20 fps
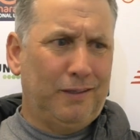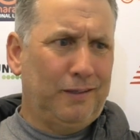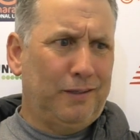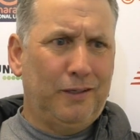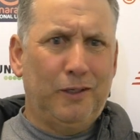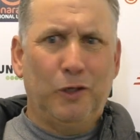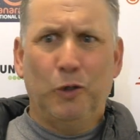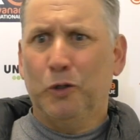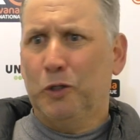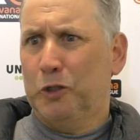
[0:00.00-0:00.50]

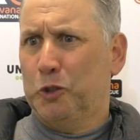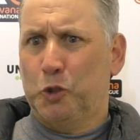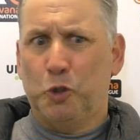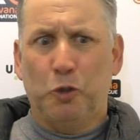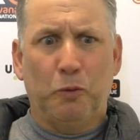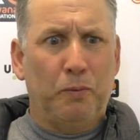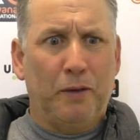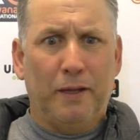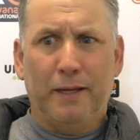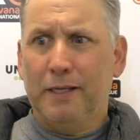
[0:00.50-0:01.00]
You look at the
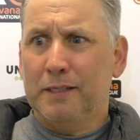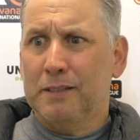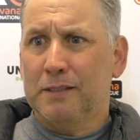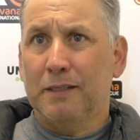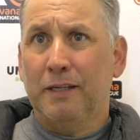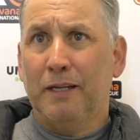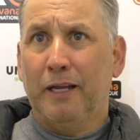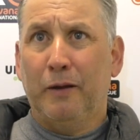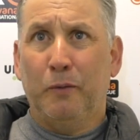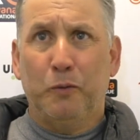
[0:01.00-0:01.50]
two players,
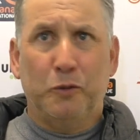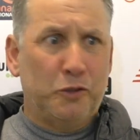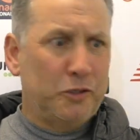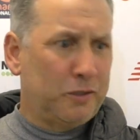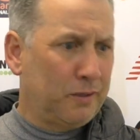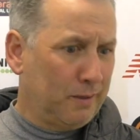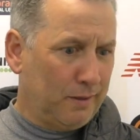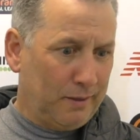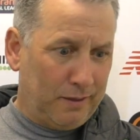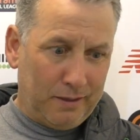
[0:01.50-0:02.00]
it
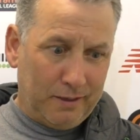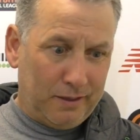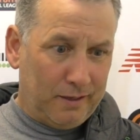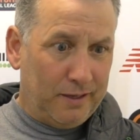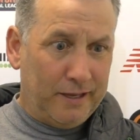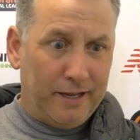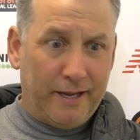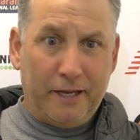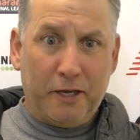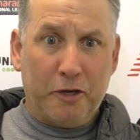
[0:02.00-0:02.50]
was
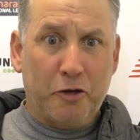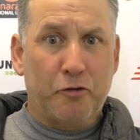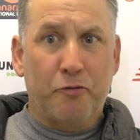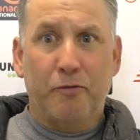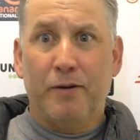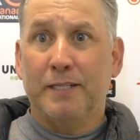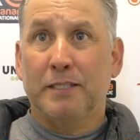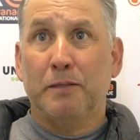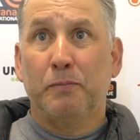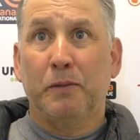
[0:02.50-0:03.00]

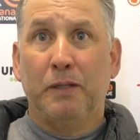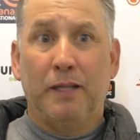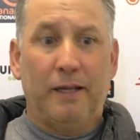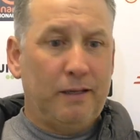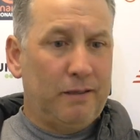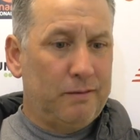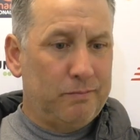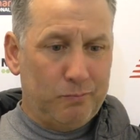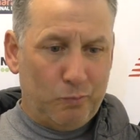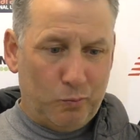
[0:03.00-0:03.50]
incredible.
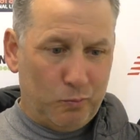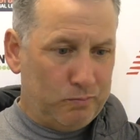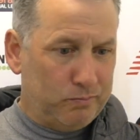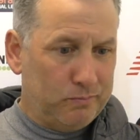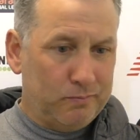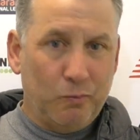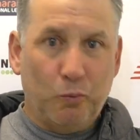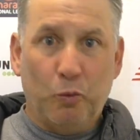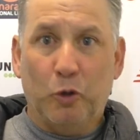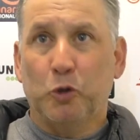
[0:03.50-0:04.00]
Like,
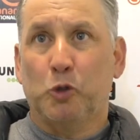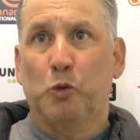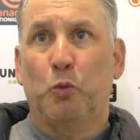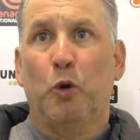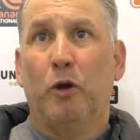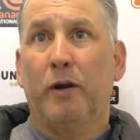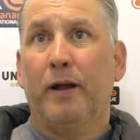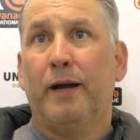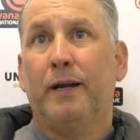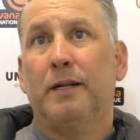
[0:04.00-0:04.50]
one's a
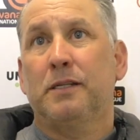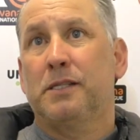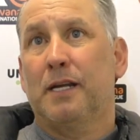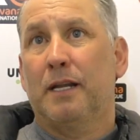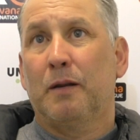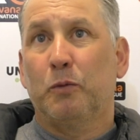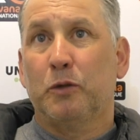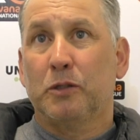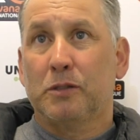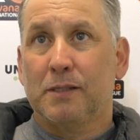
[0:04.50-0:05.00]
1 out of
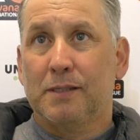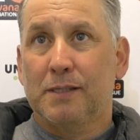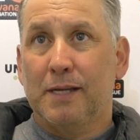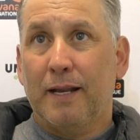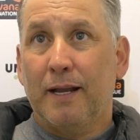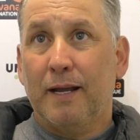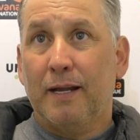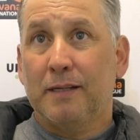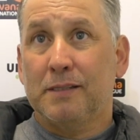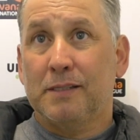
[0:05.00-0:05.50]
10 and one's a
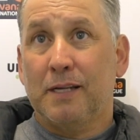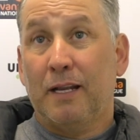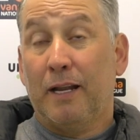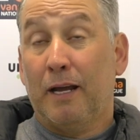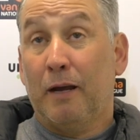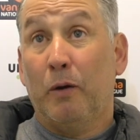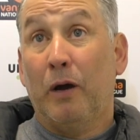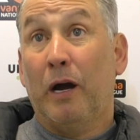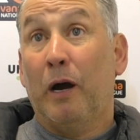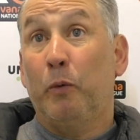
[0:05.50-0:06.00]
10 out of 10.
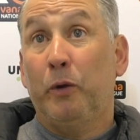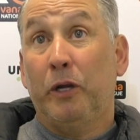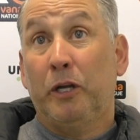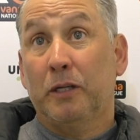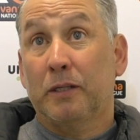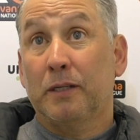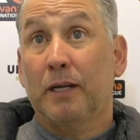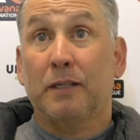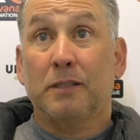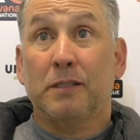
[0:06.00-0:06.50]
How he
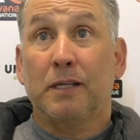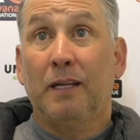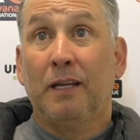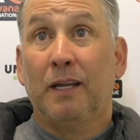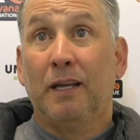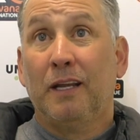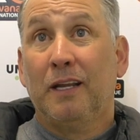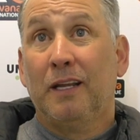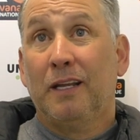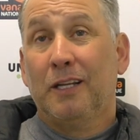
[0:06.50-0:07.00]
could actually
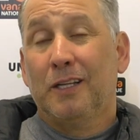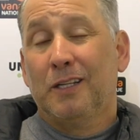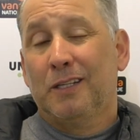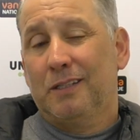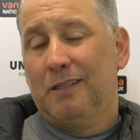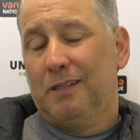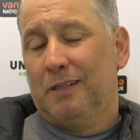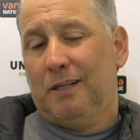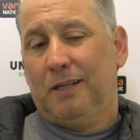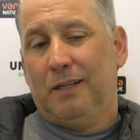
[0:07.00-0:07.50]

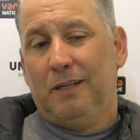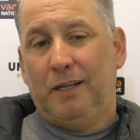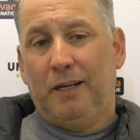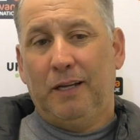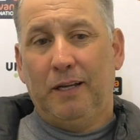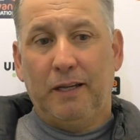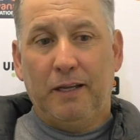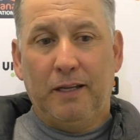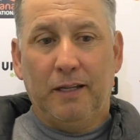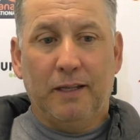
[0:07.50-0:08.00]

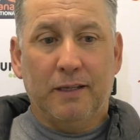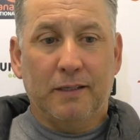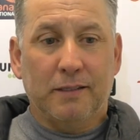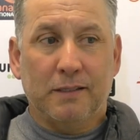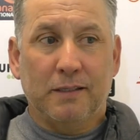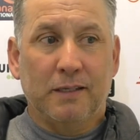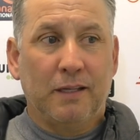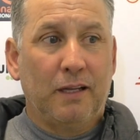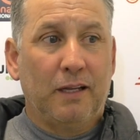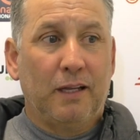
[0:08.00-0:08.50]

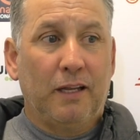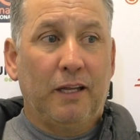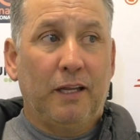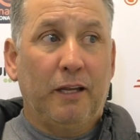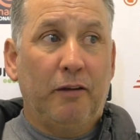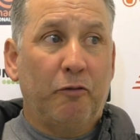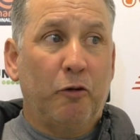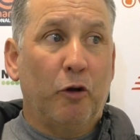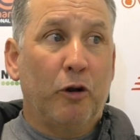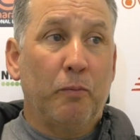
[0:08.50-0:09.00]
listen.
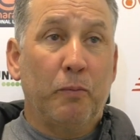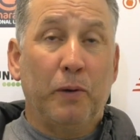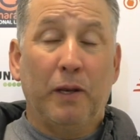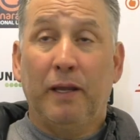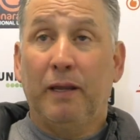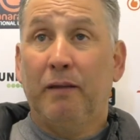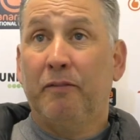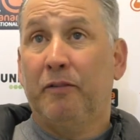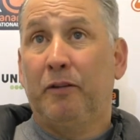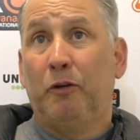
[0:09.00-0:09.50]
You've got to
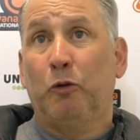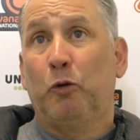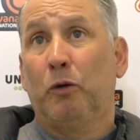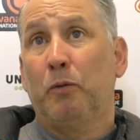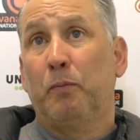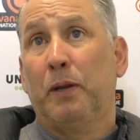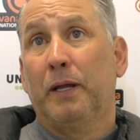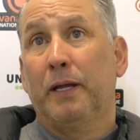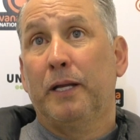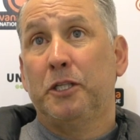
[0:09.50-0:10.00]
believe in younger
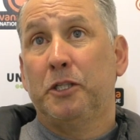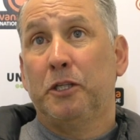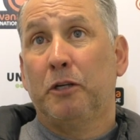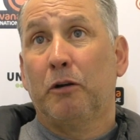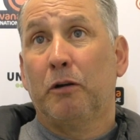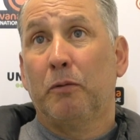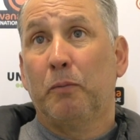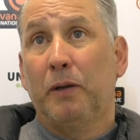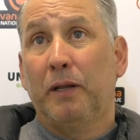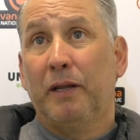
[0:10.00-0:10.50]
players. You've
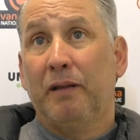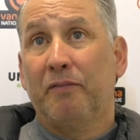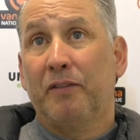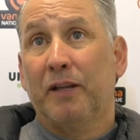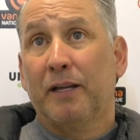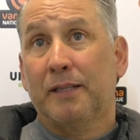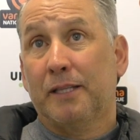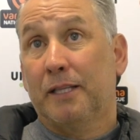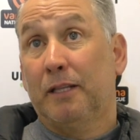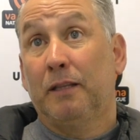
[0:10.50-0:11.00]
got to believe
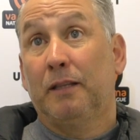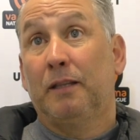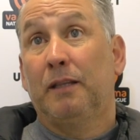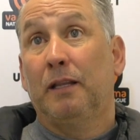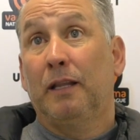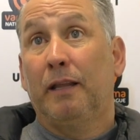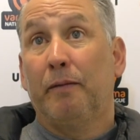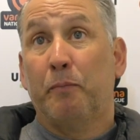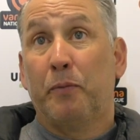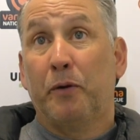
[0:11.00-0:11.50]
that
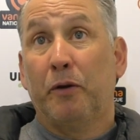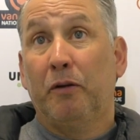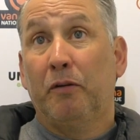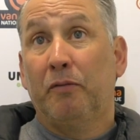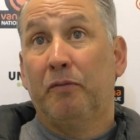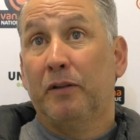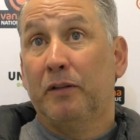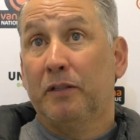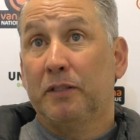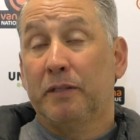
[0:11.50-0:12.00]
they'll
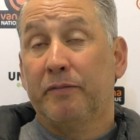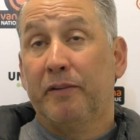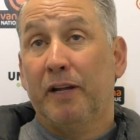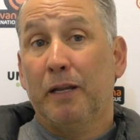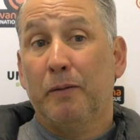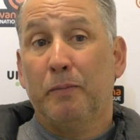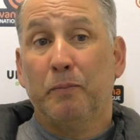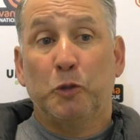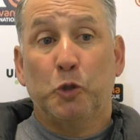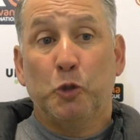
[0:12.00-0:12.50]
improve and they'll
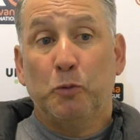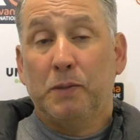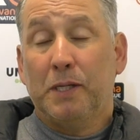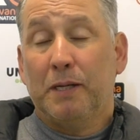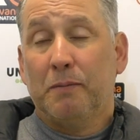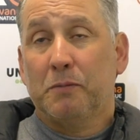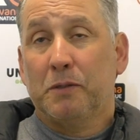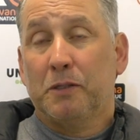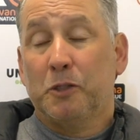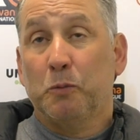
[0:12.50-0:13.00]
develop.
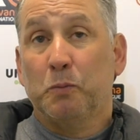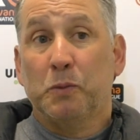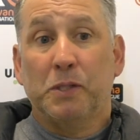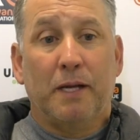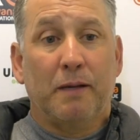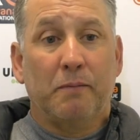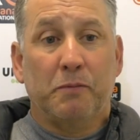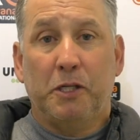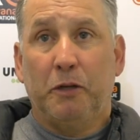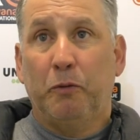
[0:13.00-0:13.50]

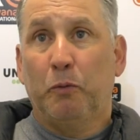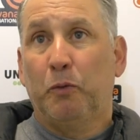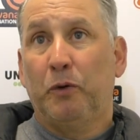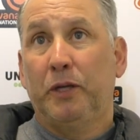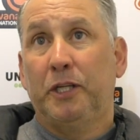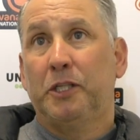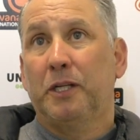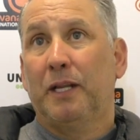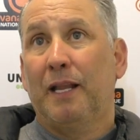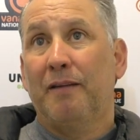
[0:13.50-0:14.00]
Sometimes they'll
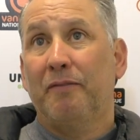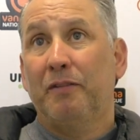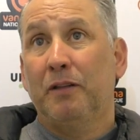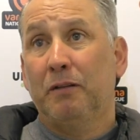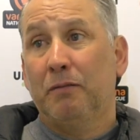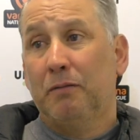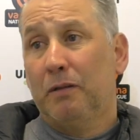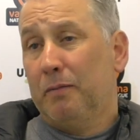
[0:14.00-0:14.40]
reach a level.